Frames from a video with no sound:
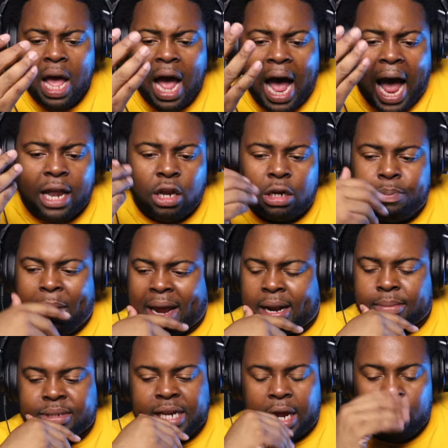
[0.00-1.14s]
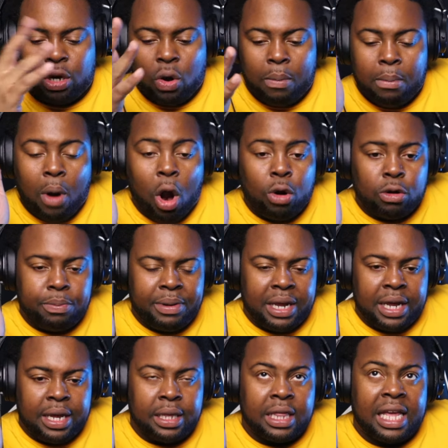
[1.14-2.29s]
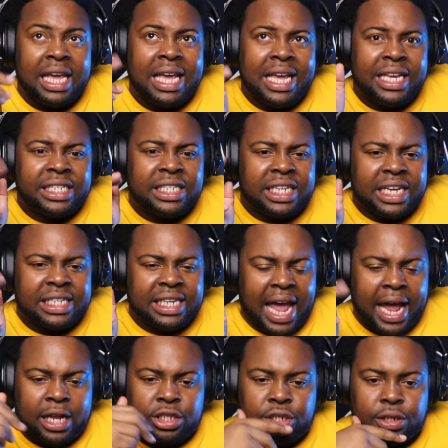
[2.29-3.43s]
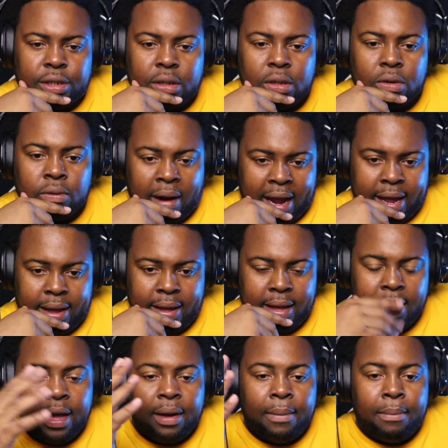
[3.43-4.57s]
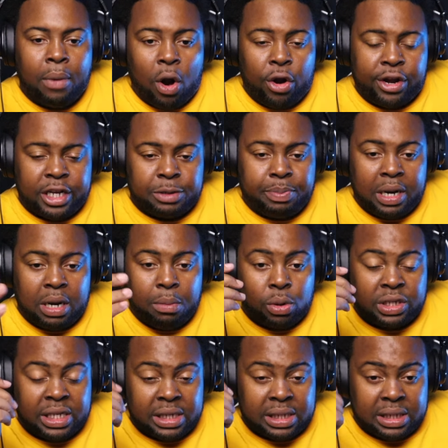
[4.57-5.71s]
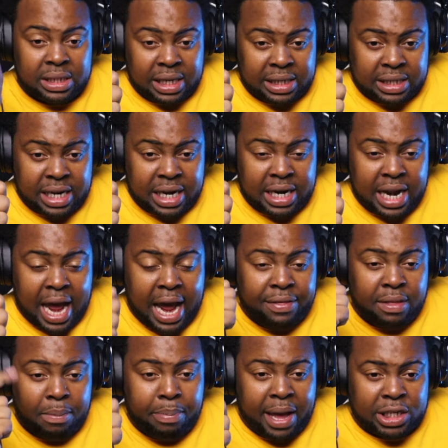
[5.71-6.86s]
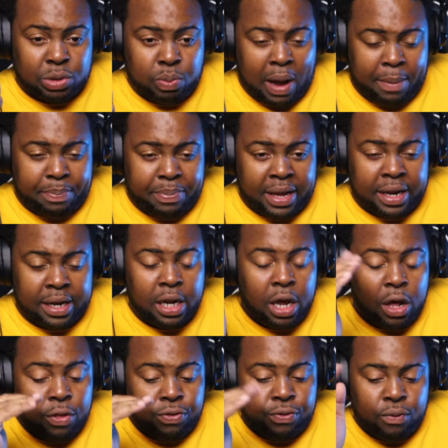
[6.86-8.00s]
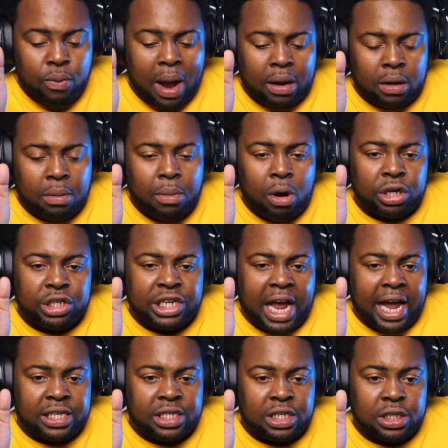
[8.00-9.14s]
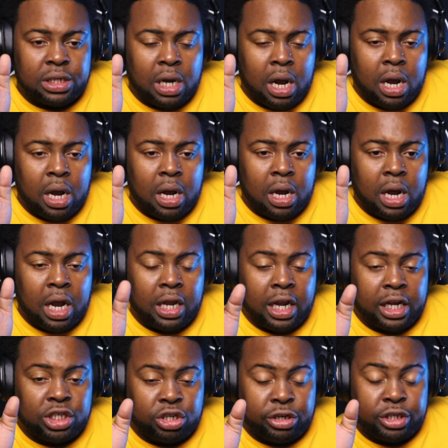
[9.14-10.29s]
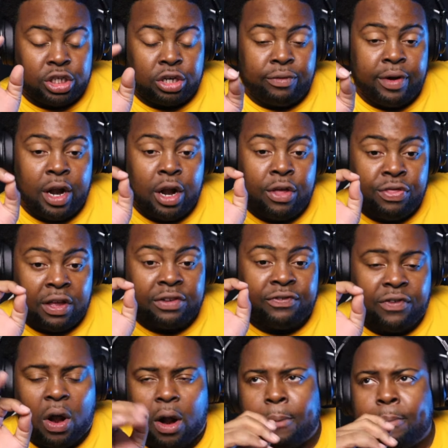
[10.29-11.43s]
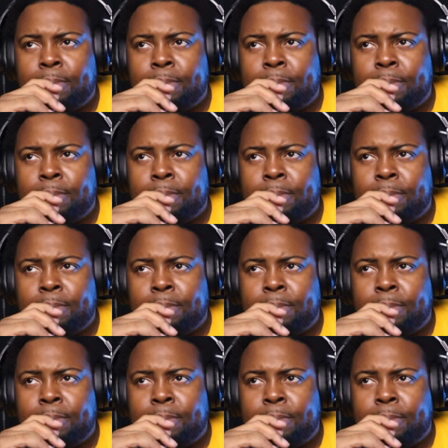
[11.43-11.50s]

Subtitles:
I look back and I'm saying, you know, Mark would be the easiest answer, right? Mark has been the most consistent and the best weapon throughout Lamar Jackson's illustrious career thus far.